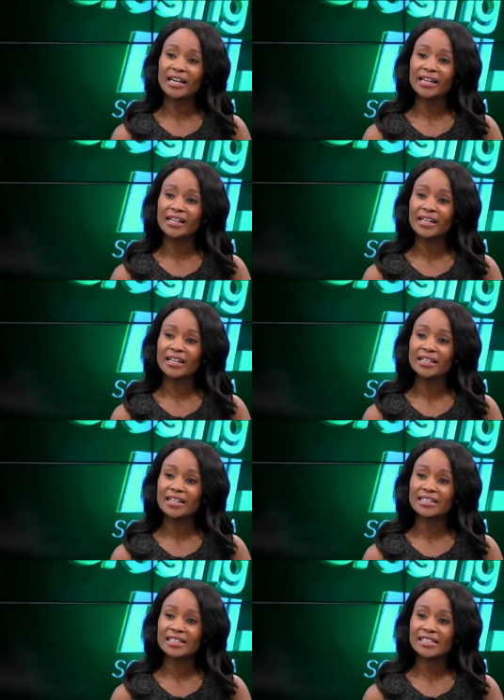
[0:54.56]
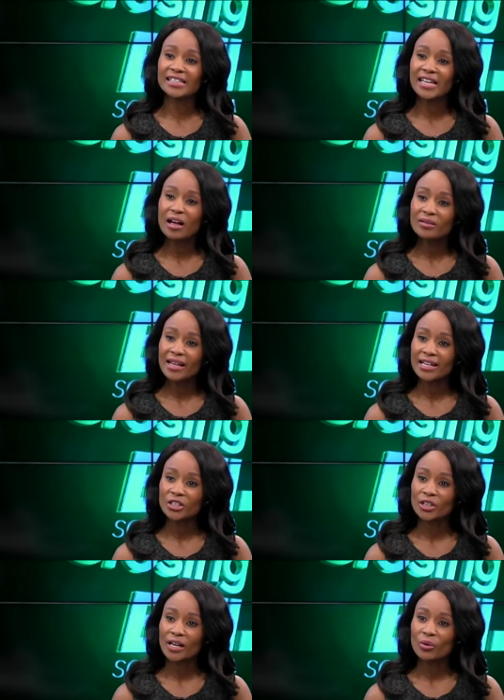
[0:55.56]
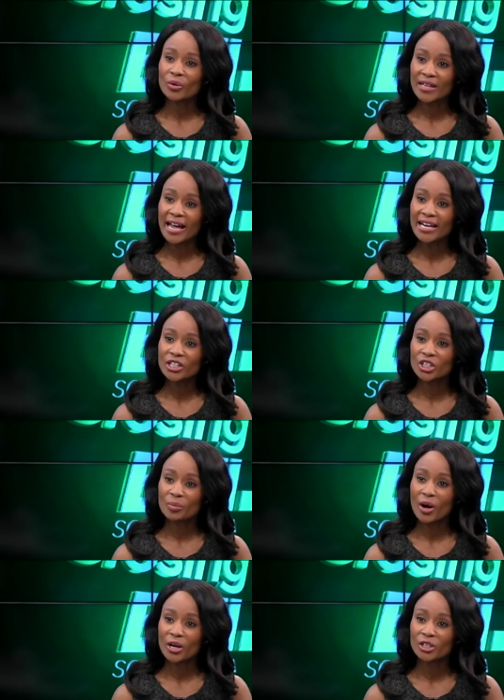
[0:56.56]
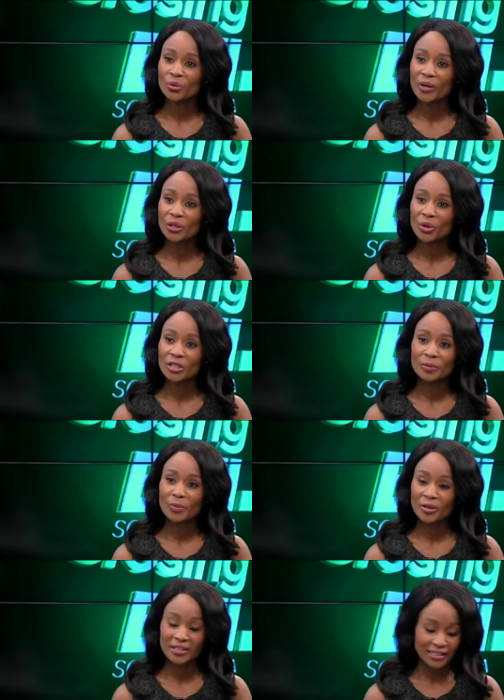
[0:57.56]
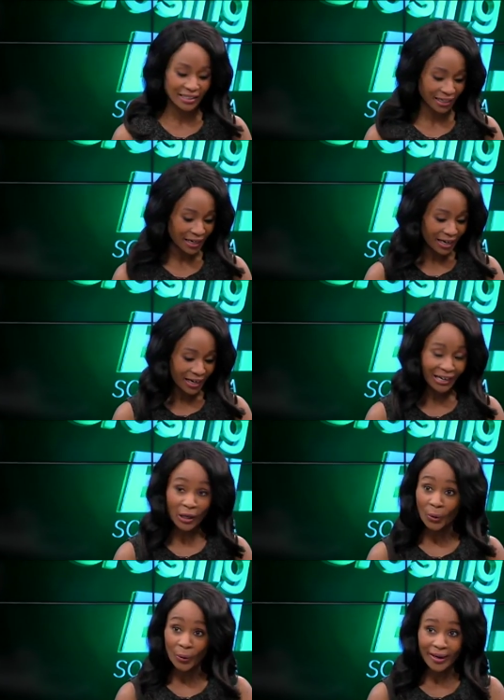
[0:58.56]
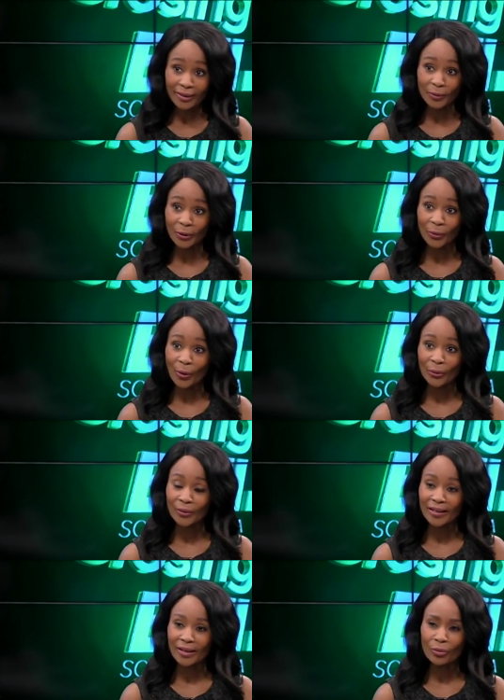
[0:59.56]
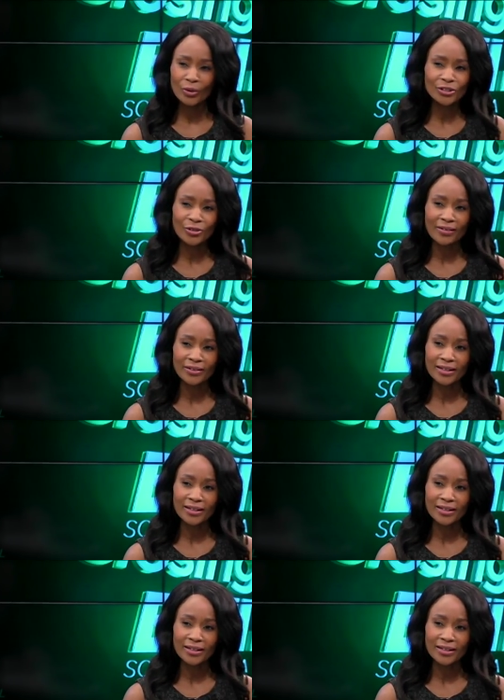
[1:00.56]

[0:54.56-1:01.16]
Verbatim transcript: in, in is it South Asia or in the Asian markets where you're experiencing uh, incredible growth there? What's driving